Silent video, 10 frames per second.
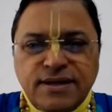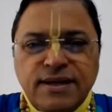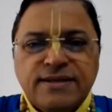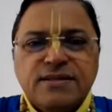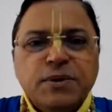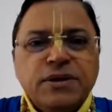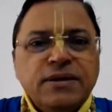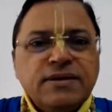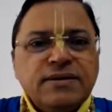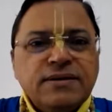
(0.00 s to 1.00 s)
eligible
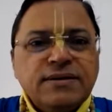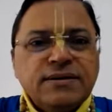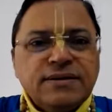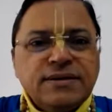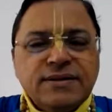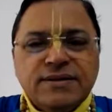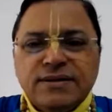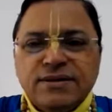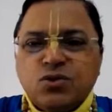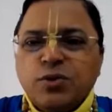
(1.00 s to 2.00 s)

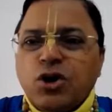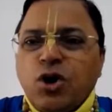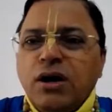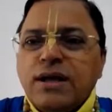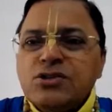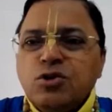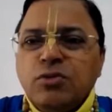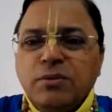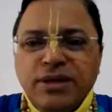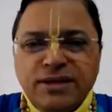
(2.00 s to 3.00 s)
to be called as
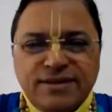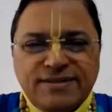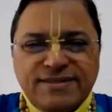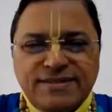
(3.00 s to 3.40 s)
human being.